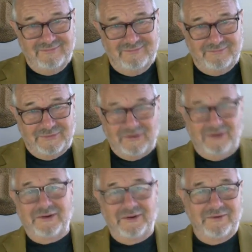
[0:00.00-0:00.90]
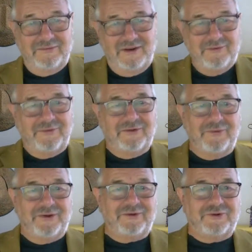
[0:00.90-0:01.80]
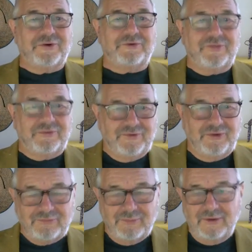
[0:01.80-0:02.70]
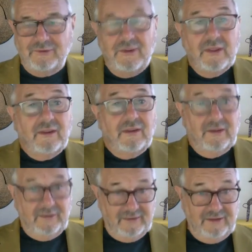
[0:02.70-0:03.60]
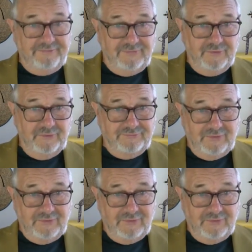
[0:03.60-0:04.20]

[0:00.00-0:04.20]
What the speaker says: potato, everything ready to cook for the first meal, and enough food,